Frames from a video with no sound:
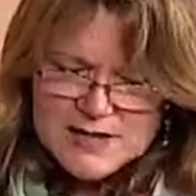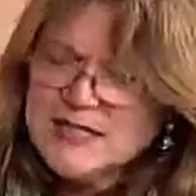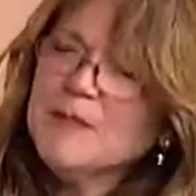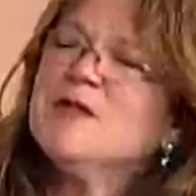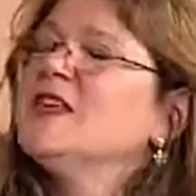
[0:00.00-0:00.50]

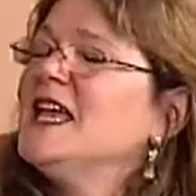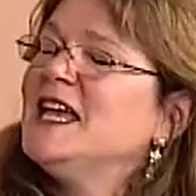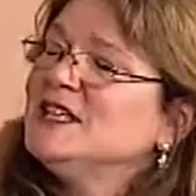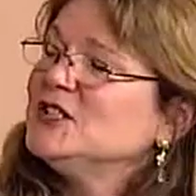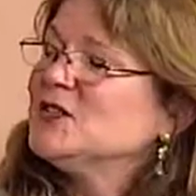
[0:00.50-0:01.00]
some of the
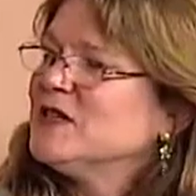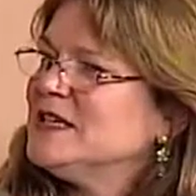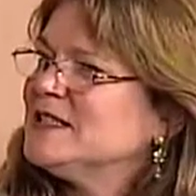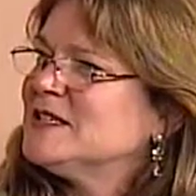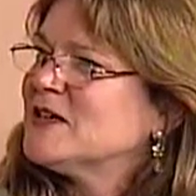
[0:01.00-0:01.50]

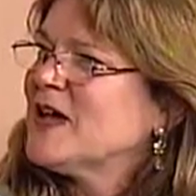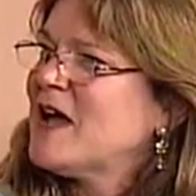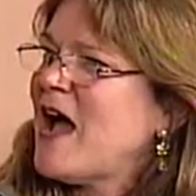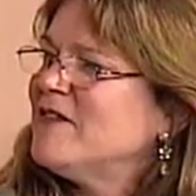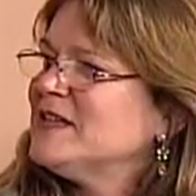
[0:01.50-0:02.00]
injuries? Okay,
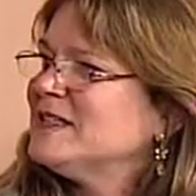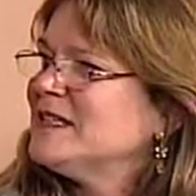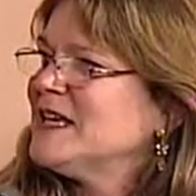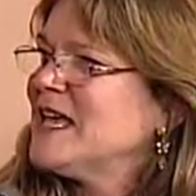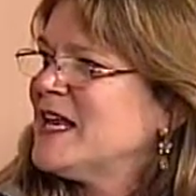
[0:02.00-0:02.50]

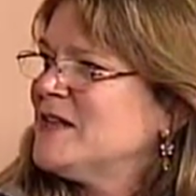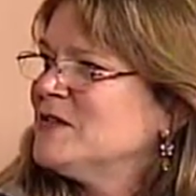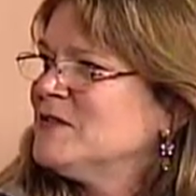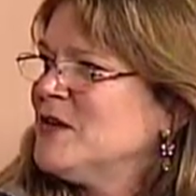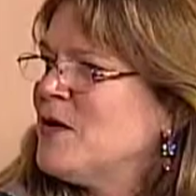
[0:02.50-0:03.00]
obviously
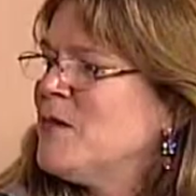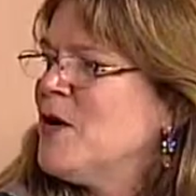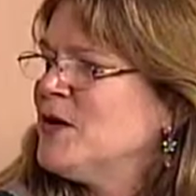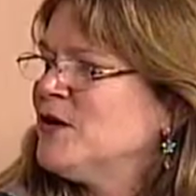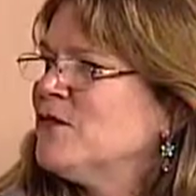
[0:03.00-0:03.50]

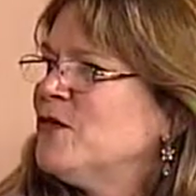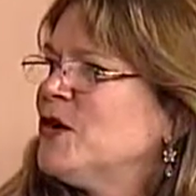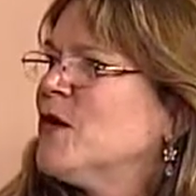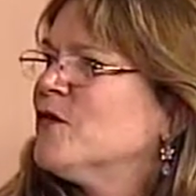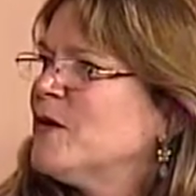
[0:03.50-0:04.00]
mowing your foot over,